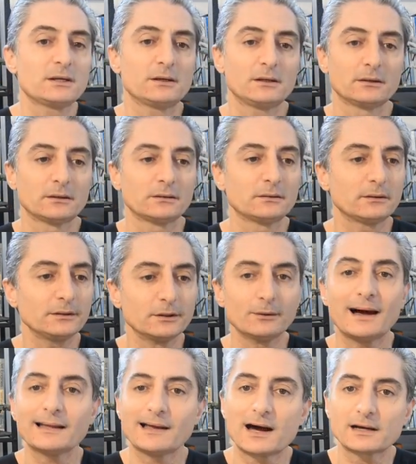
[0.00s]

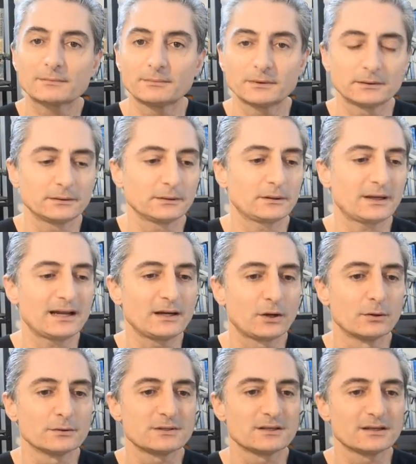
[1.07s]
alarm, can
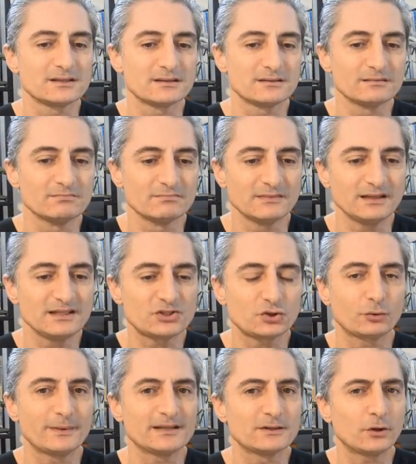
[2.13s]
cause
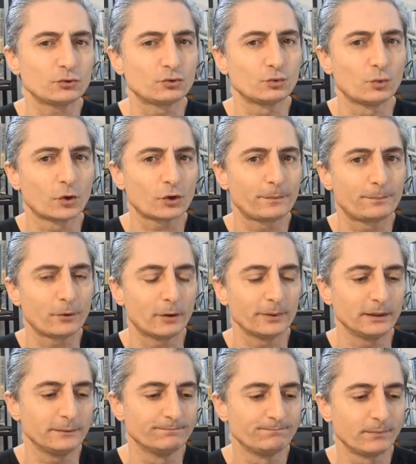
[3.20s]
instrument not to work
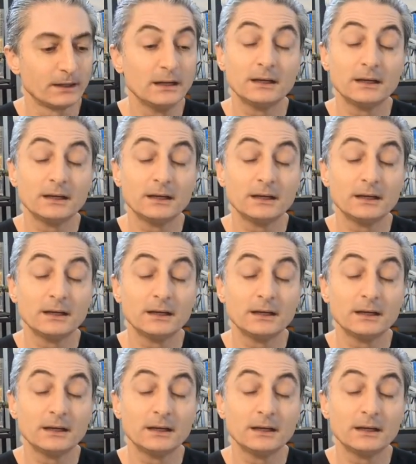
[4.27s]
properly.